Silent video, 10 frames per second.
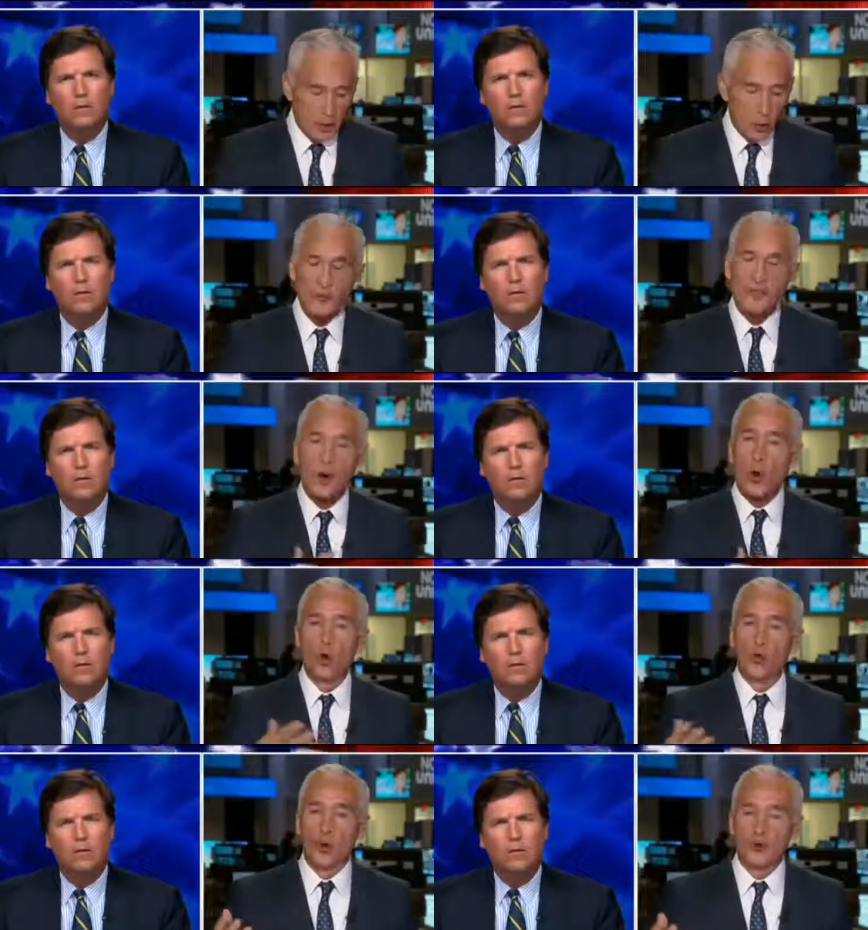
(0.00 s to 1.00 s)
Speaker 1: those are
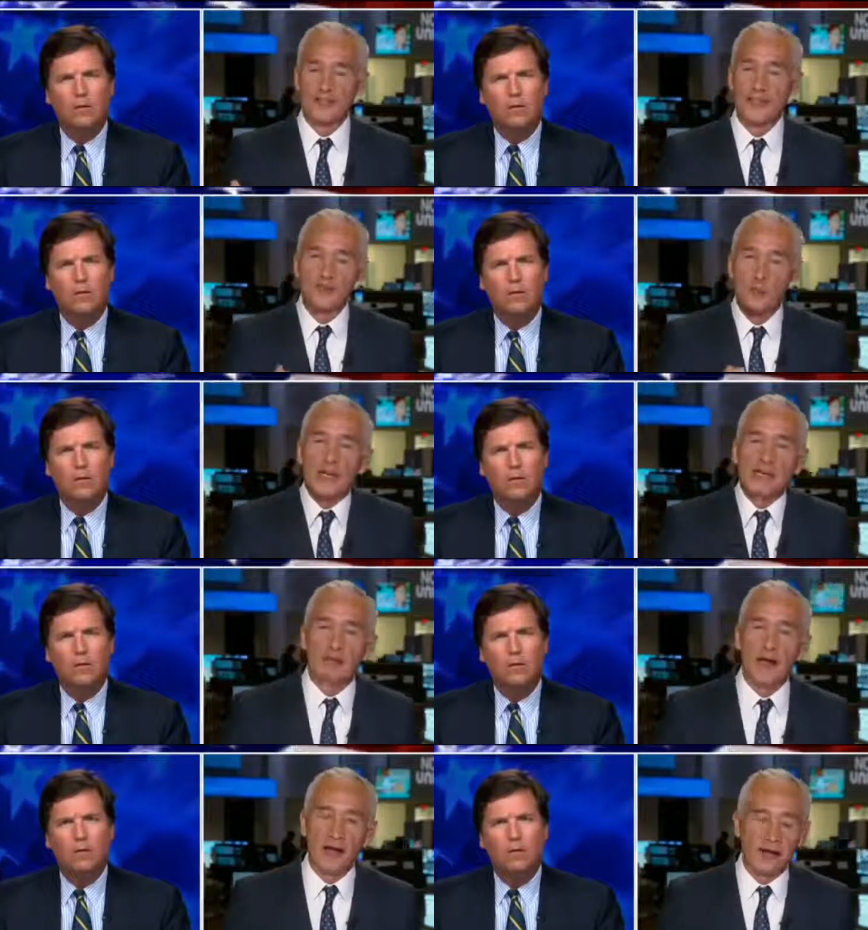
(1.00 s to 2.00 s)
code words. He's
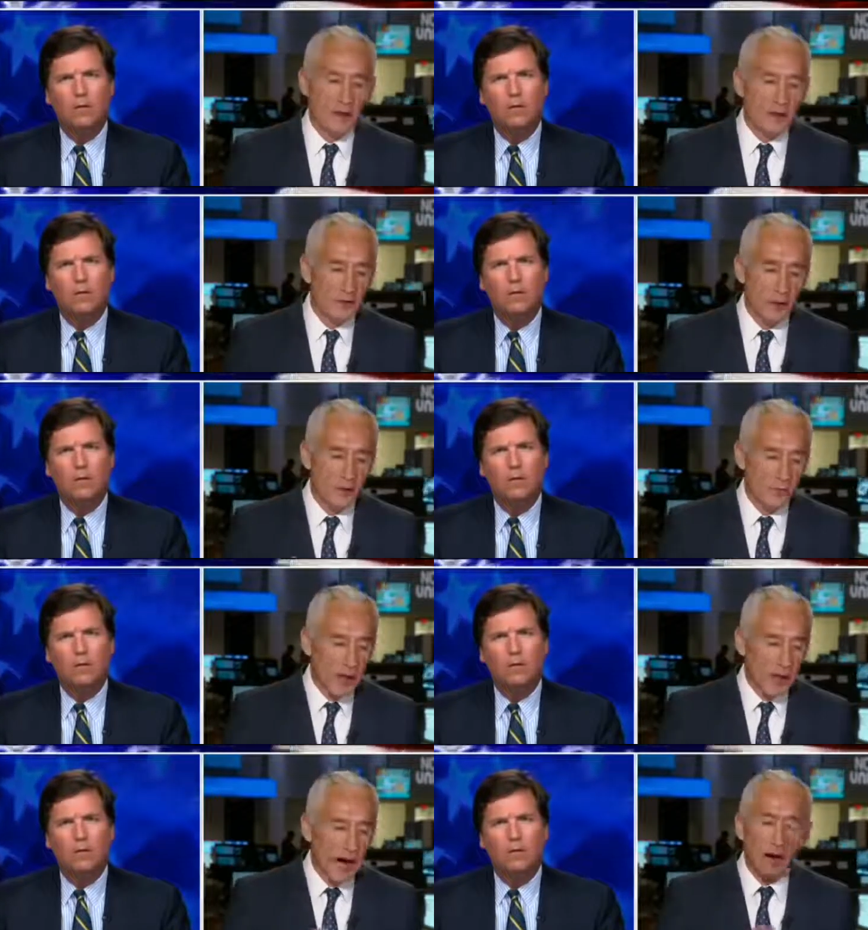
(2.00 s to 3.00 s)
really saying, you know,
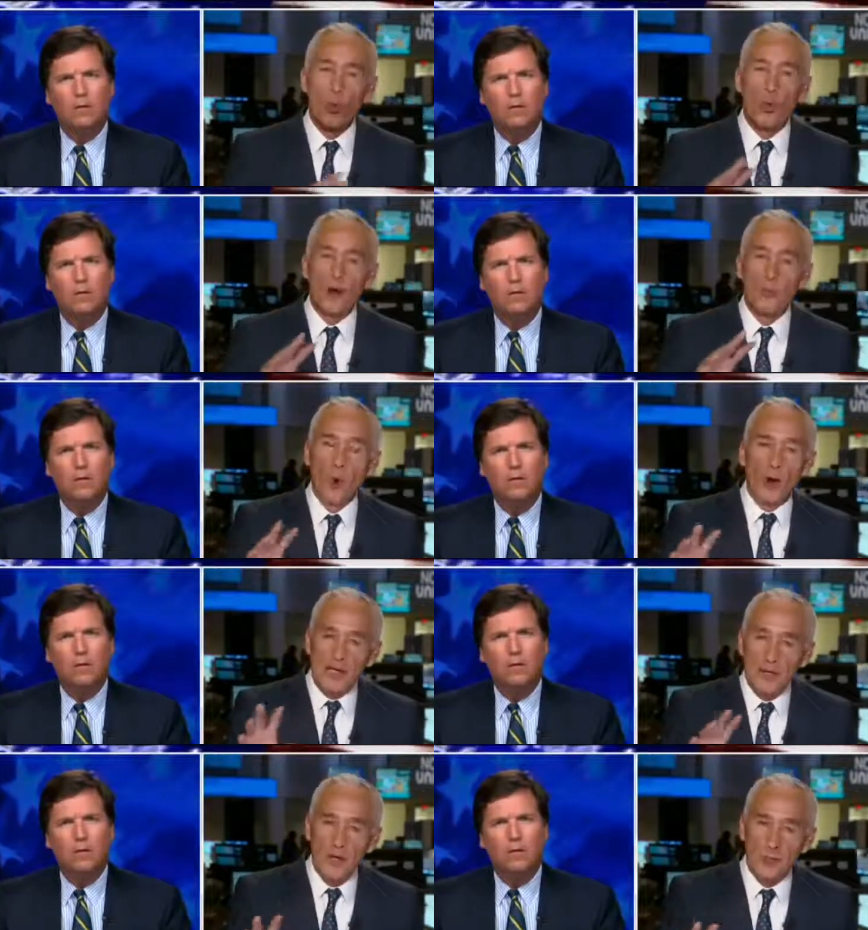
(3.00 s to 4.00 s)
I don't want
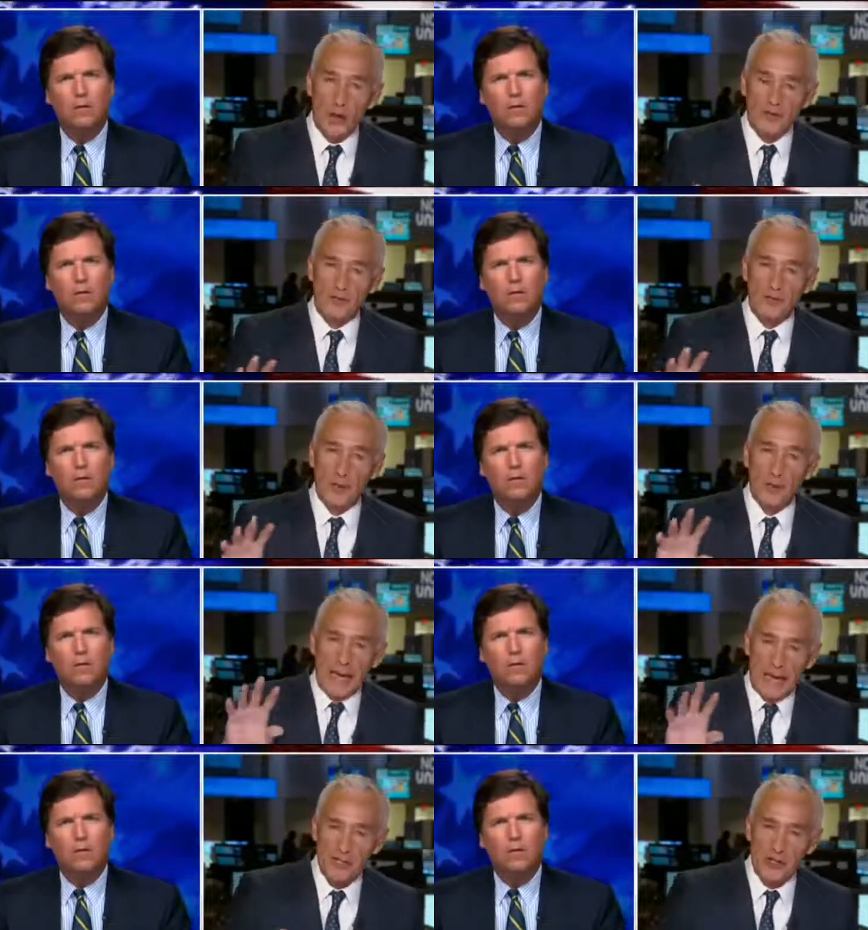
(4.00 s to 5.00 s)
more immigrants
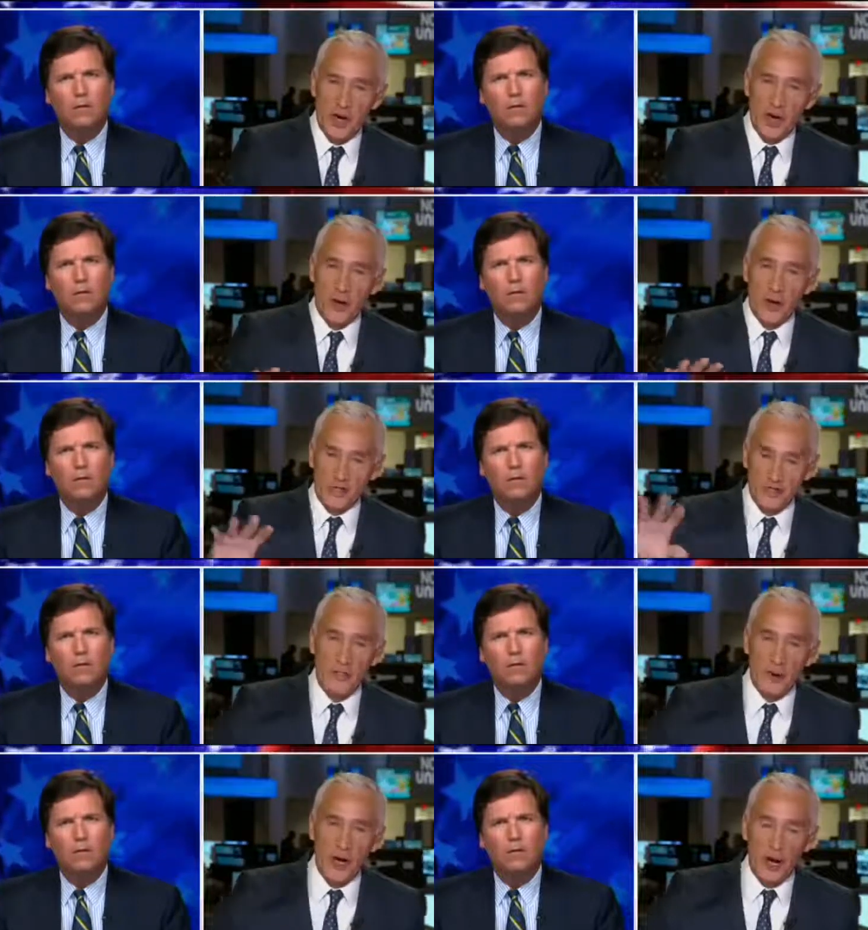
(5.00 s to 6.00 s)
from Asia or
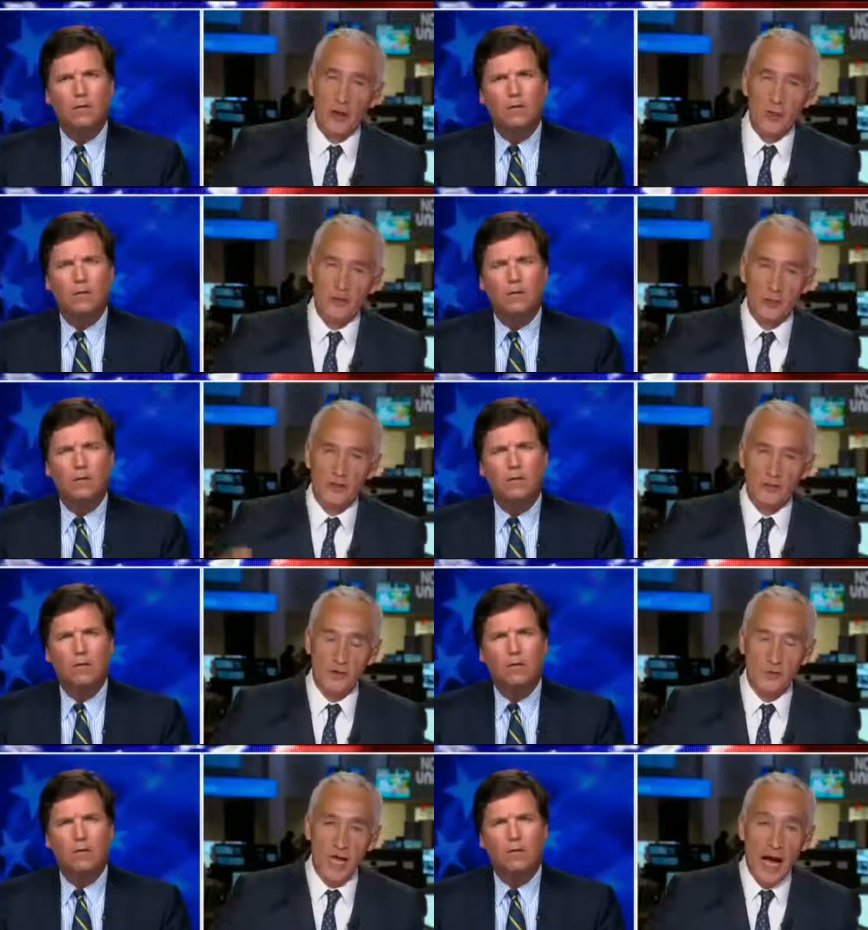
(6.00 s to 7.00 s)
Latin America coming to this
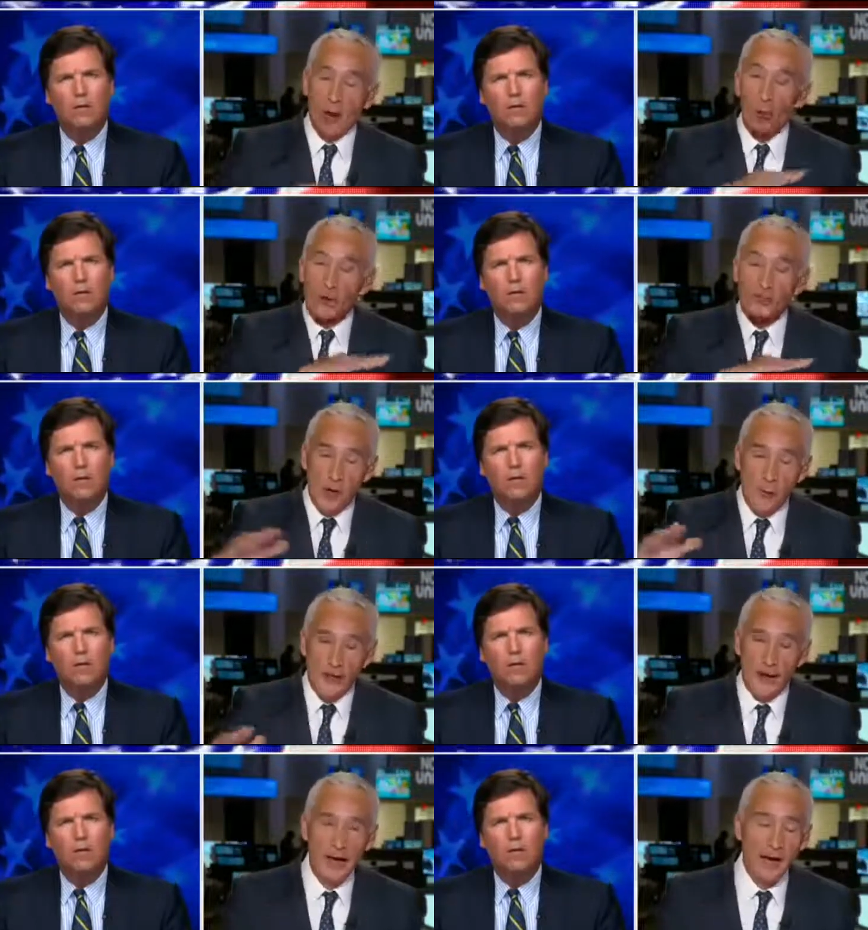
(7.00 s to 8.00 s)
country. I want to
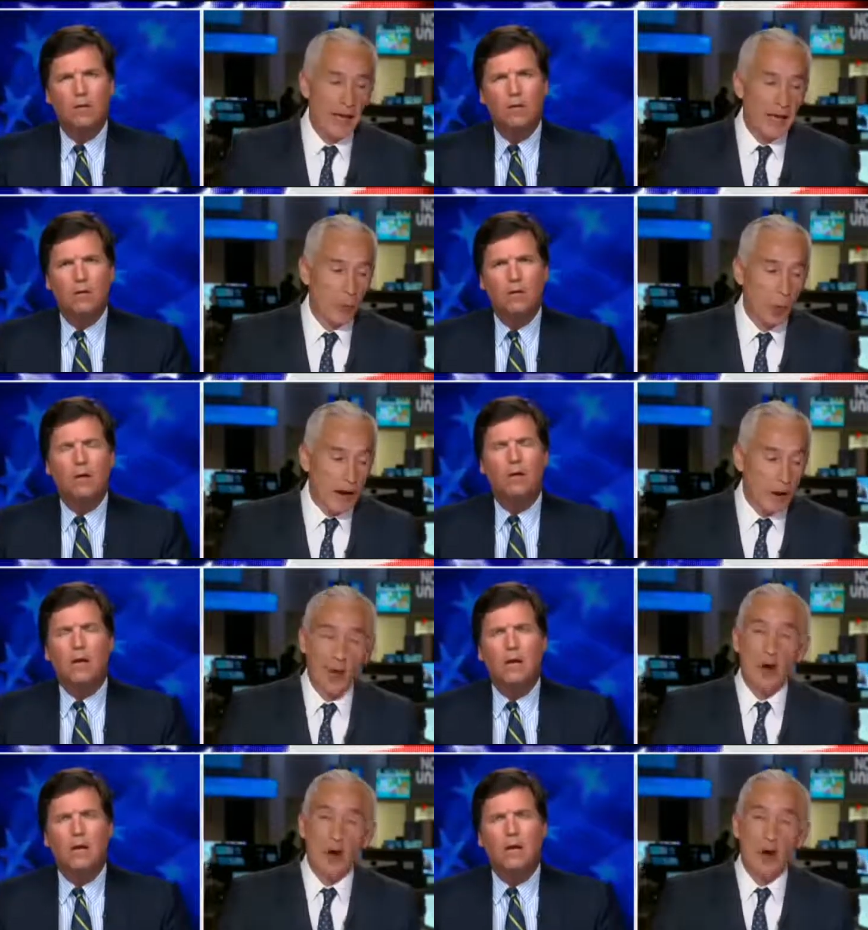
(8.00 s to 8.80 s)
stop that. And what, okay. I